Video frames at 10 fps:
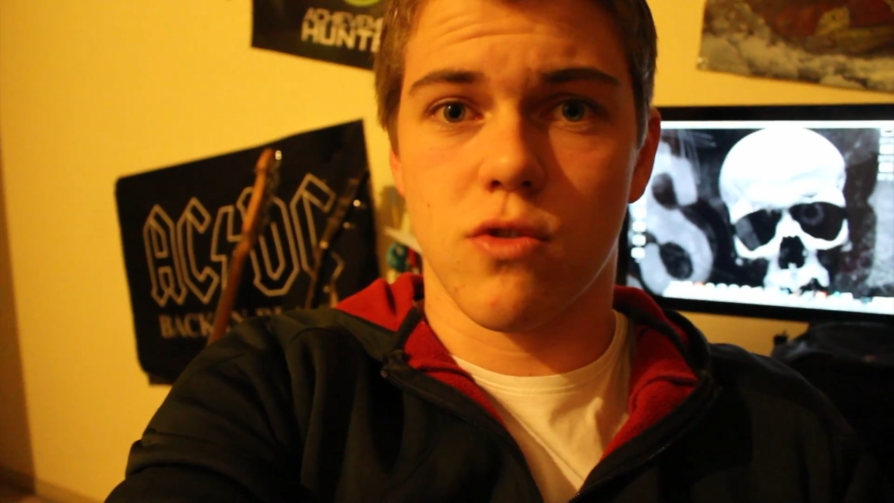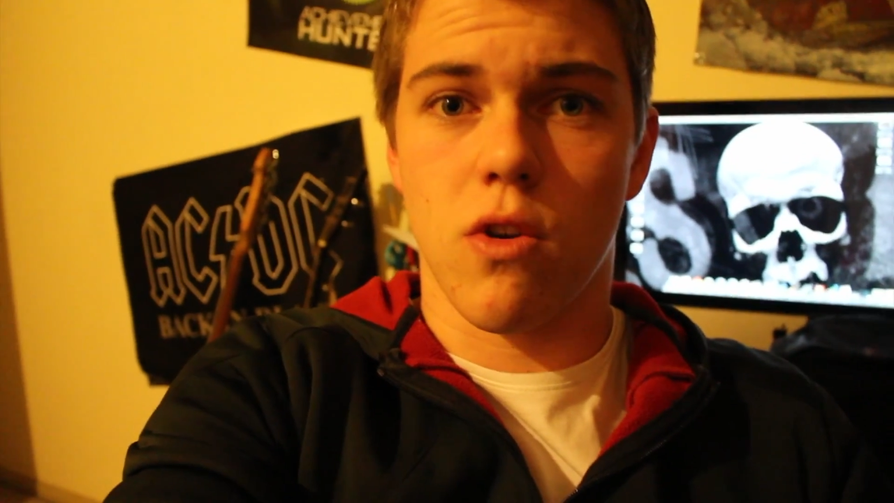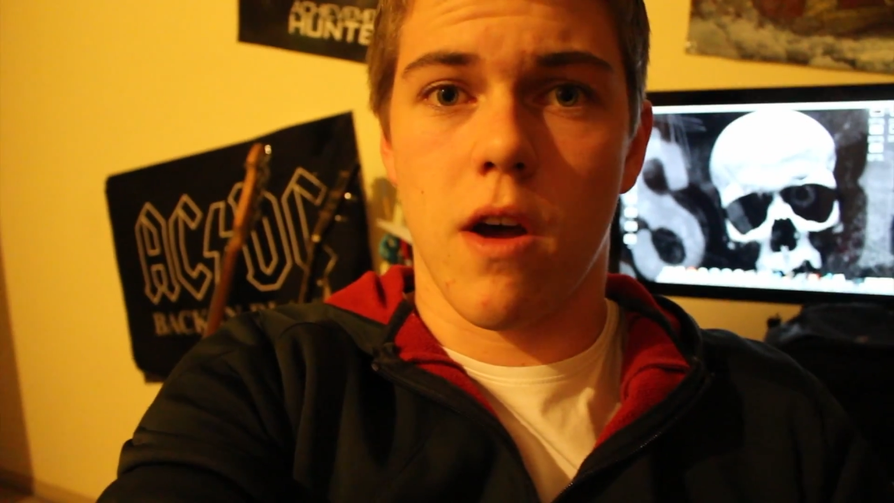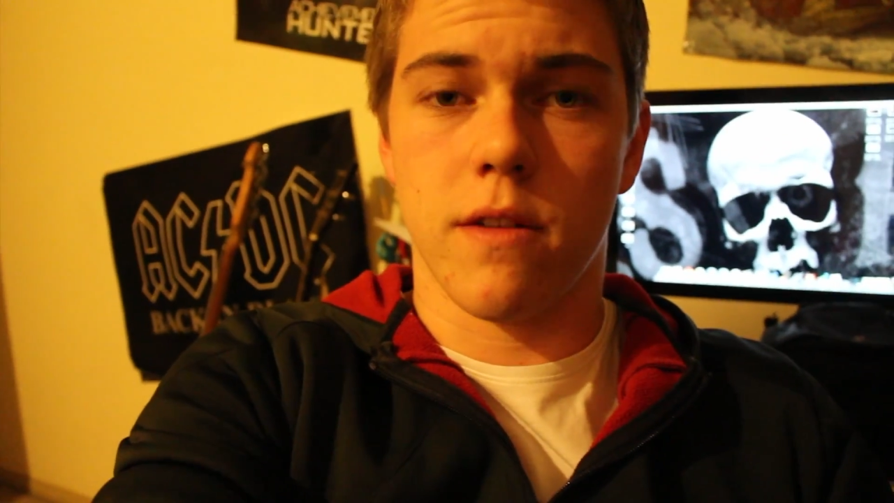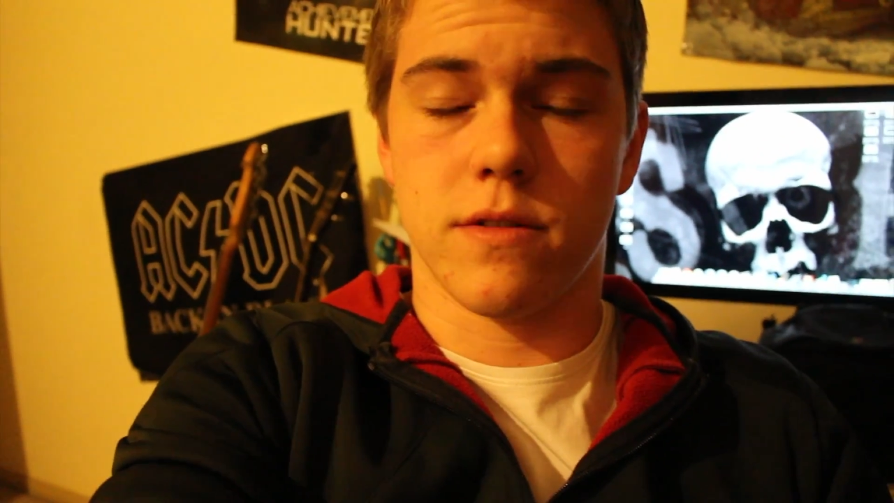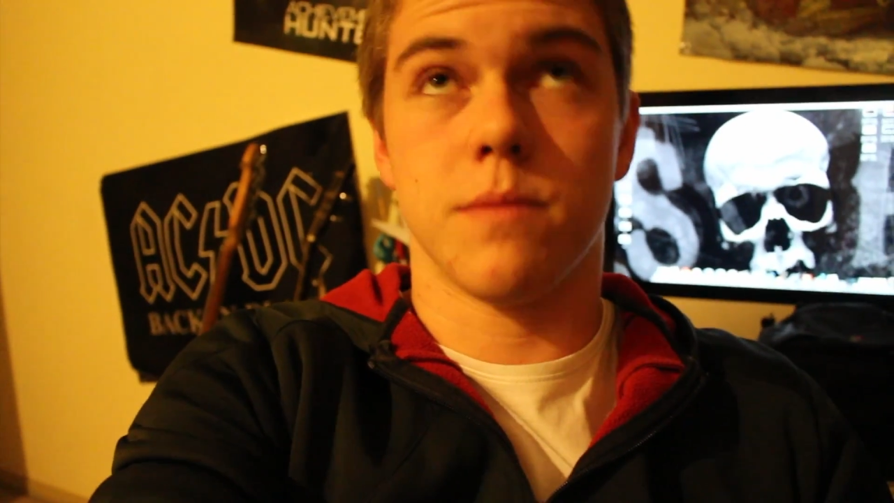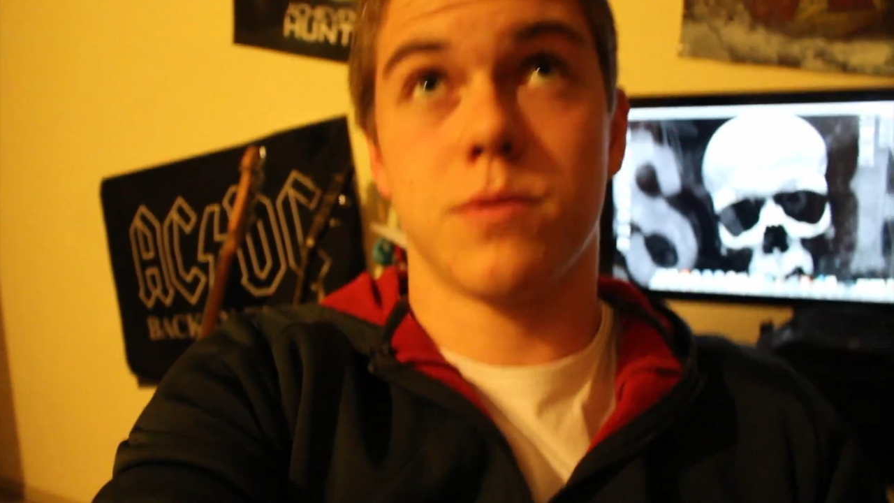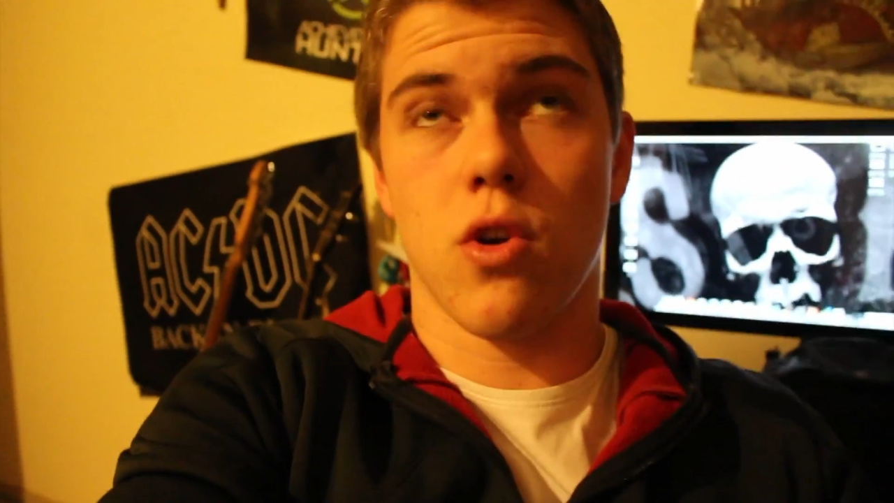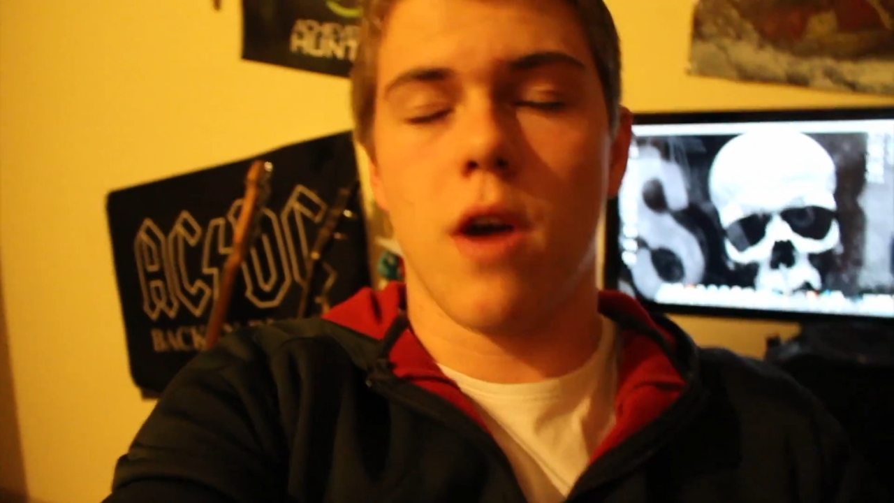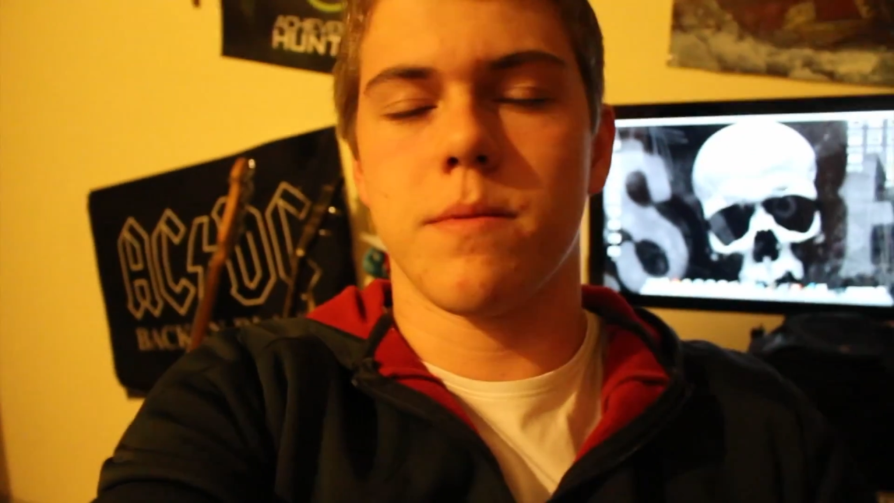
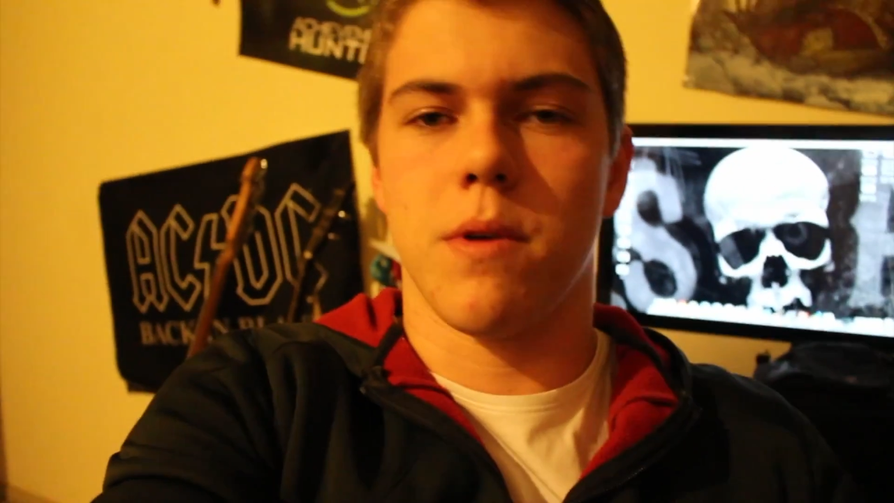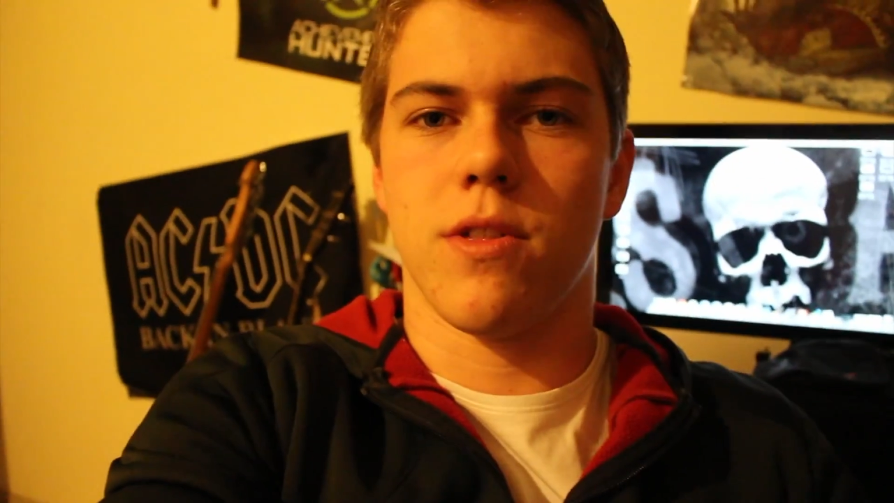subscribe to